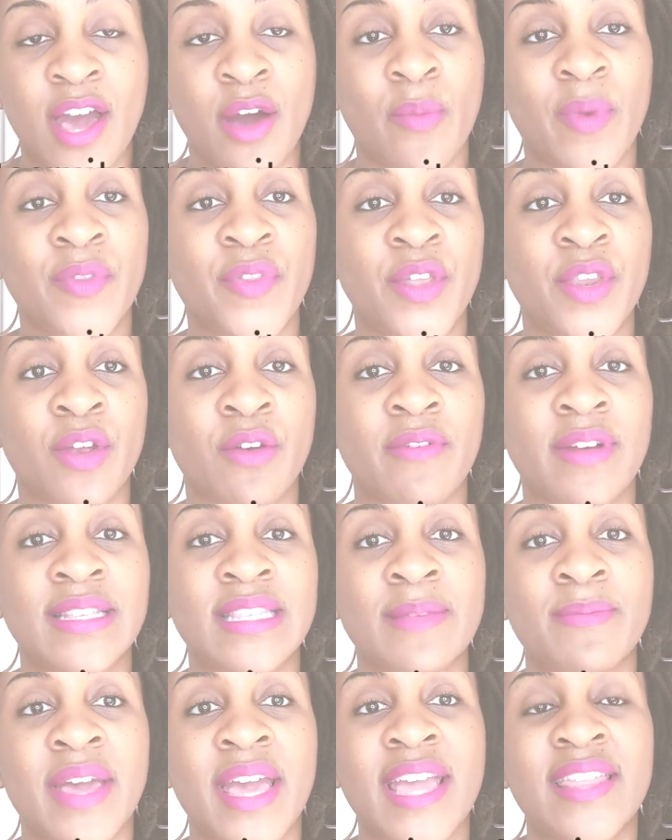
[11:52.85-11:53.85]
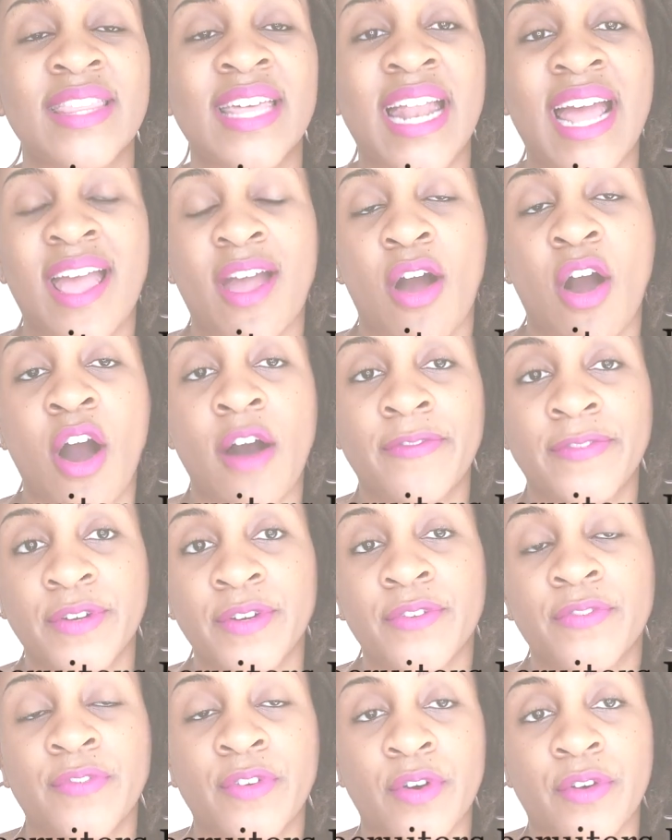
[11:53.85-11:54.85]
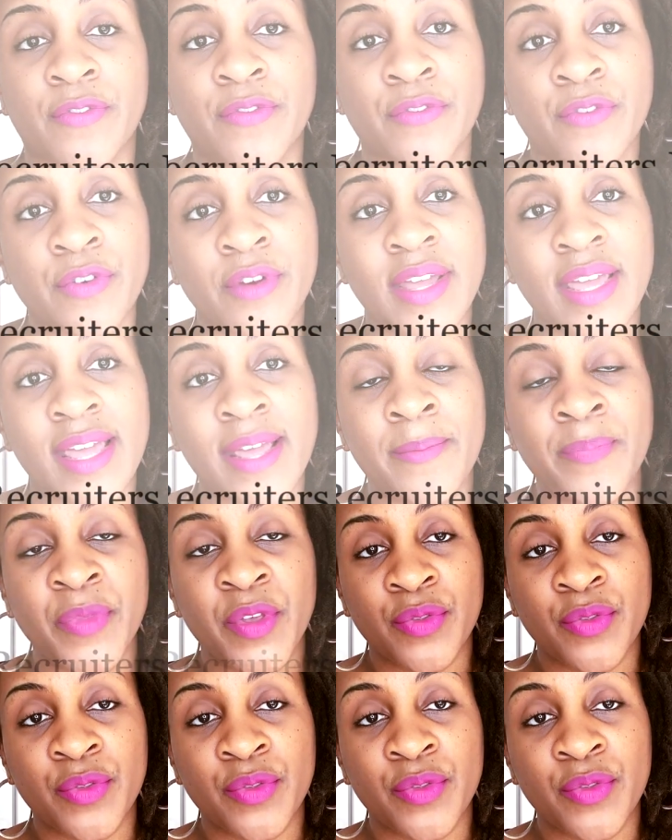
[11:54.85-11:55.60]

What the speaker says: within your resume that I offer for free